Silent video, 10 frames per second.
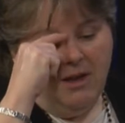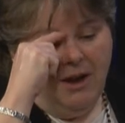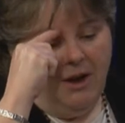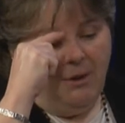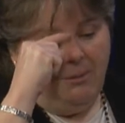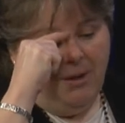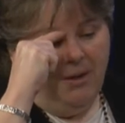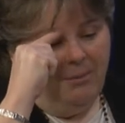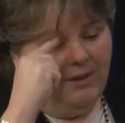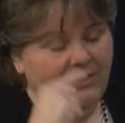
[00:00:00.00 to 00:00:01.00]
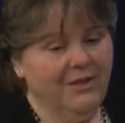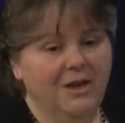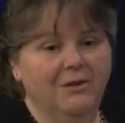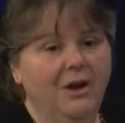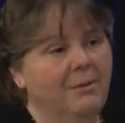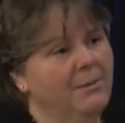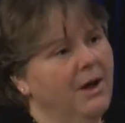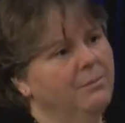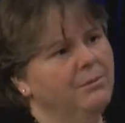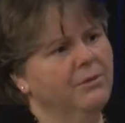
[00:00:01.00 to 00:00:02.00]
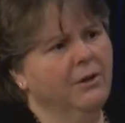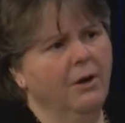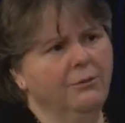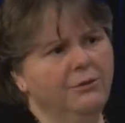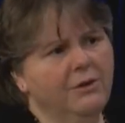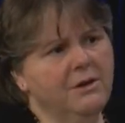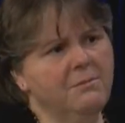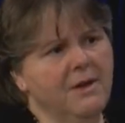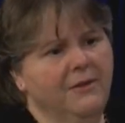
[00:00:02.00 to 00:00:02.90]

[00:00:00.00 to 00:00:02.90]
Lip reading: But they come up the Gulf Stream,